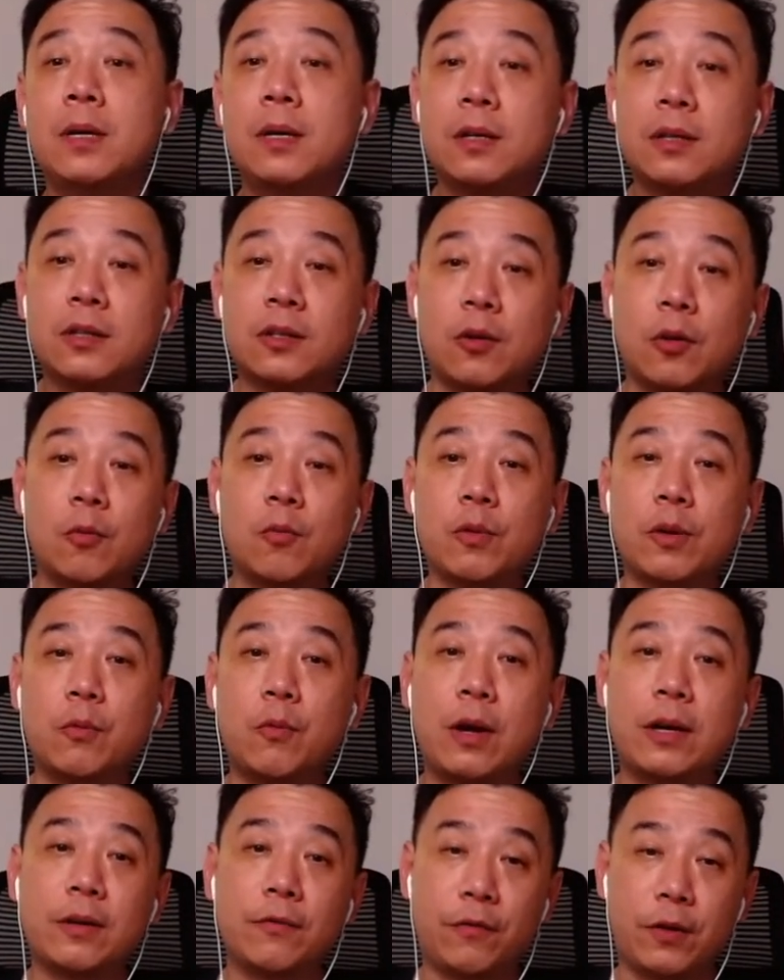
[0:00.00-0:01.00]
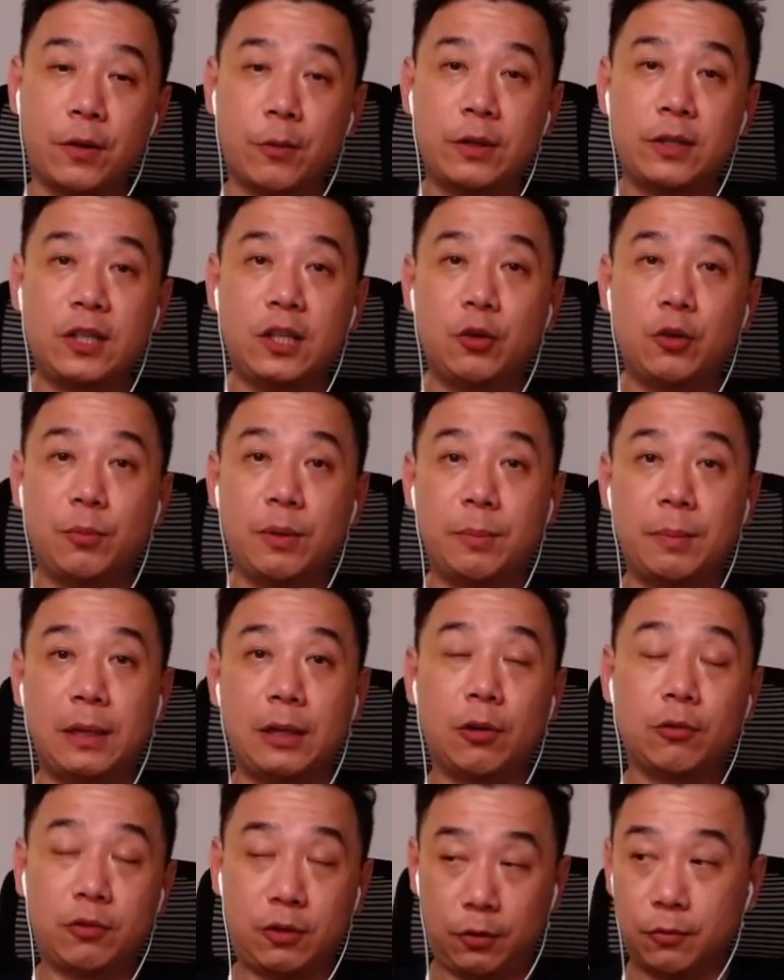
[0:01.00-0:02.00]
So we want the frequency to be
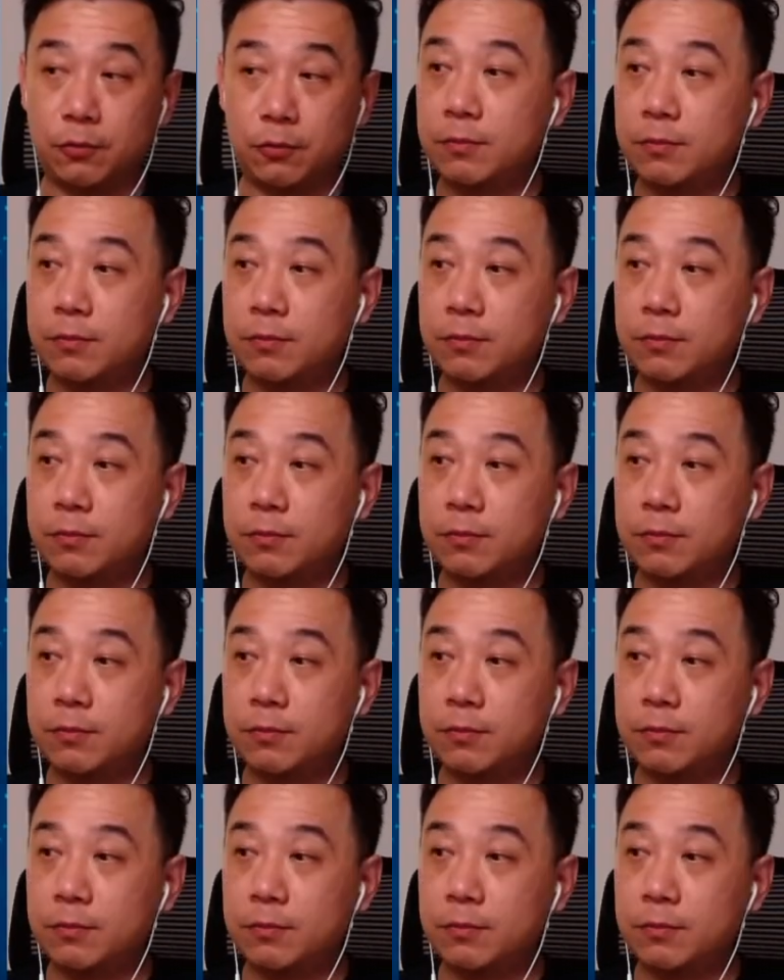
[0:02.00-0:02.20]
below 2.